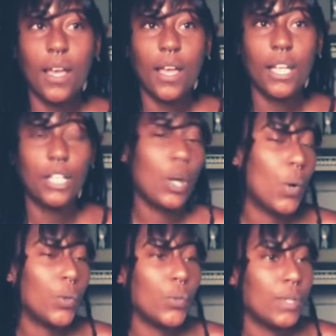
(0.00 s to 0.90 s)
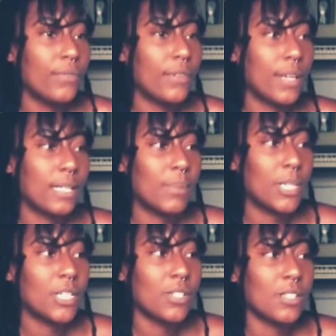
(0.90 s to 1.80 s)
and go through different
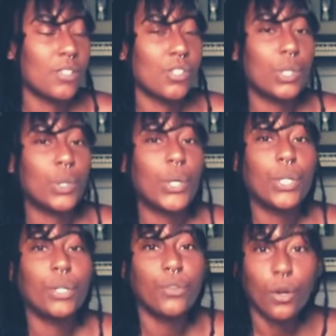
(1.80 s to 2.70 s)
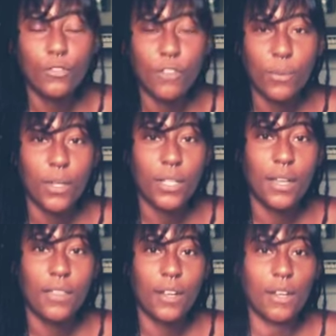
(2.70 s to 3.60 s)
experiences and just learn and grow from one
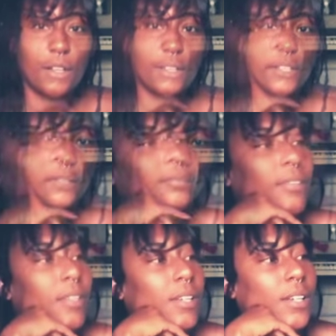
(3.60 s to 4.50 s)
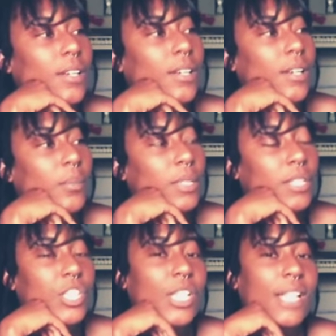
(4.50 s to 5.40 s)
another, But
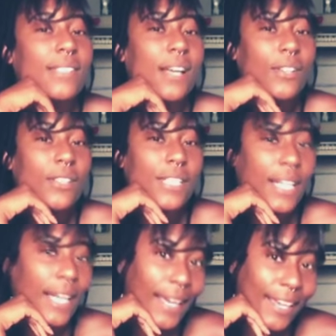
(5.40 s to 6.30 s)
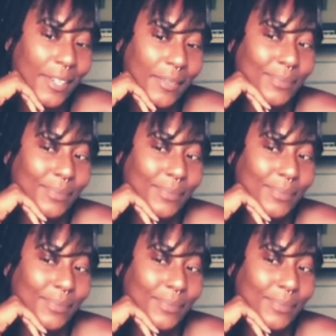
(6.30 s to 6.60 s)
the Chantel today,